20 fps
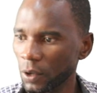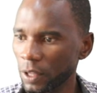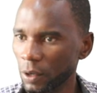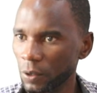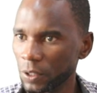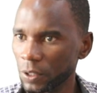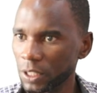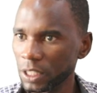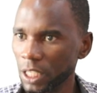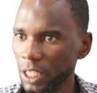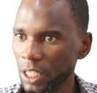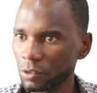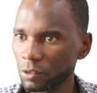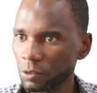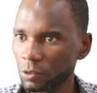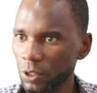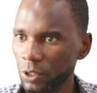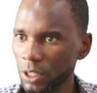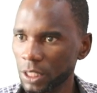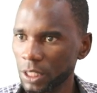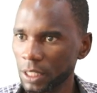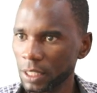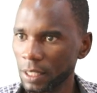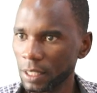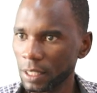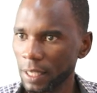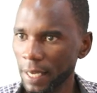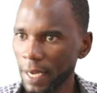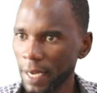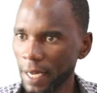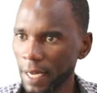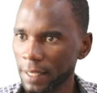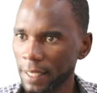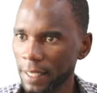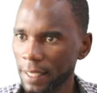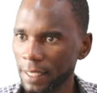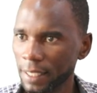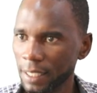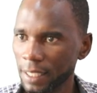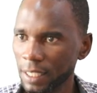continuous footing there,
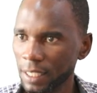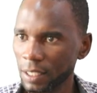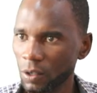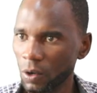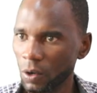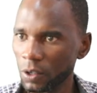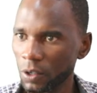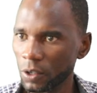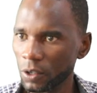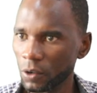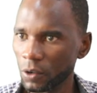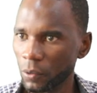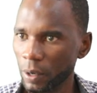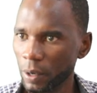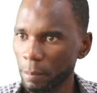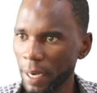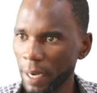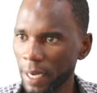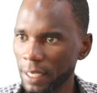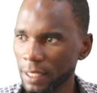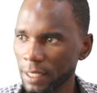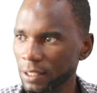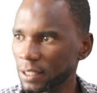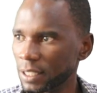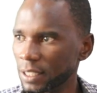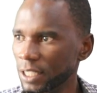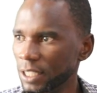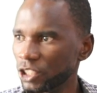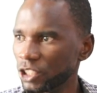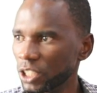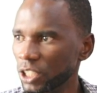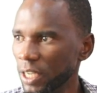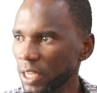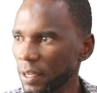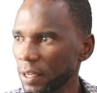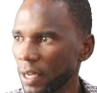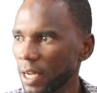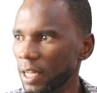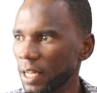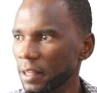then click on rebar
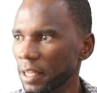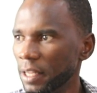extension.